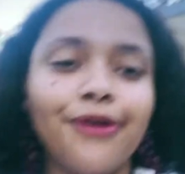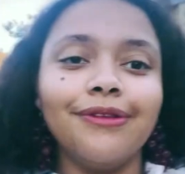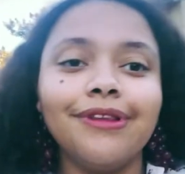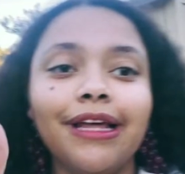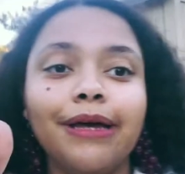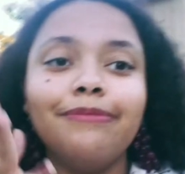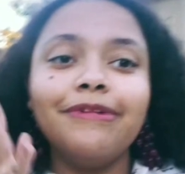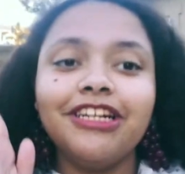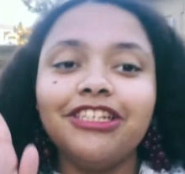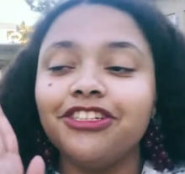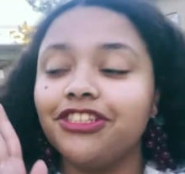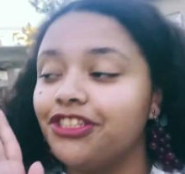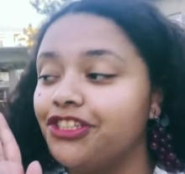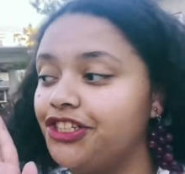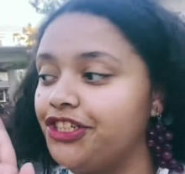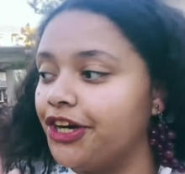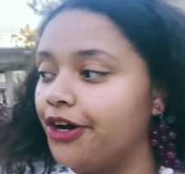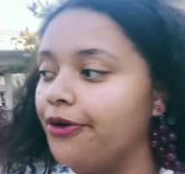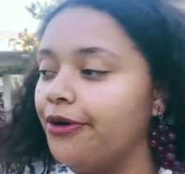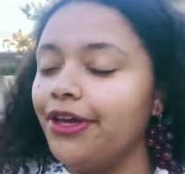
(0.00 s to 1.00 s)
let me
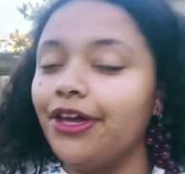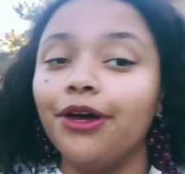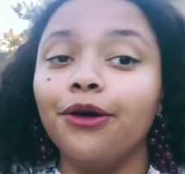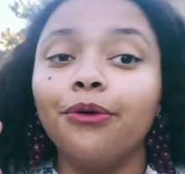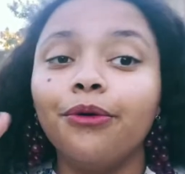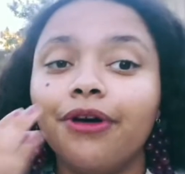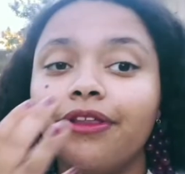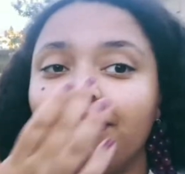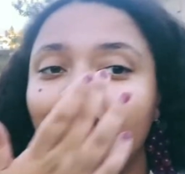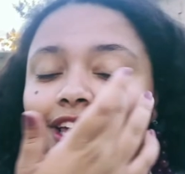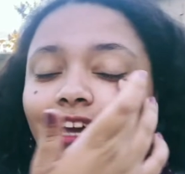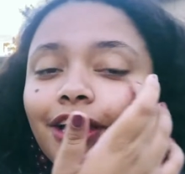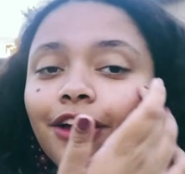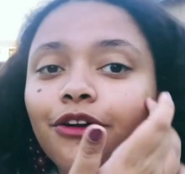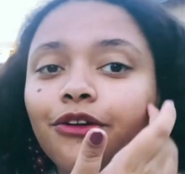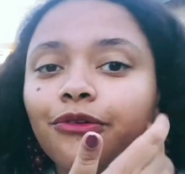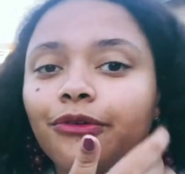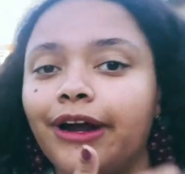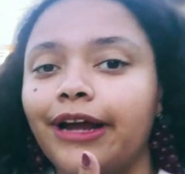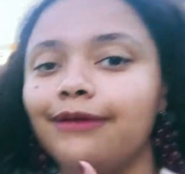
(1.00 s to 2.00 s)
just show you the
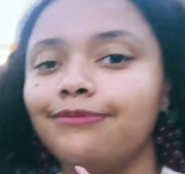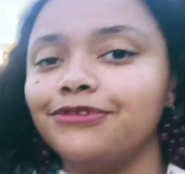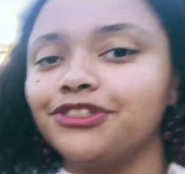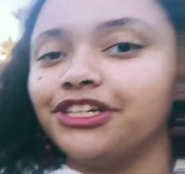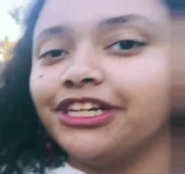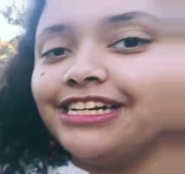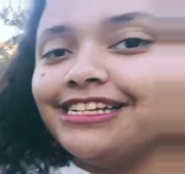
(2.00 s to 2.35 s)
grape tree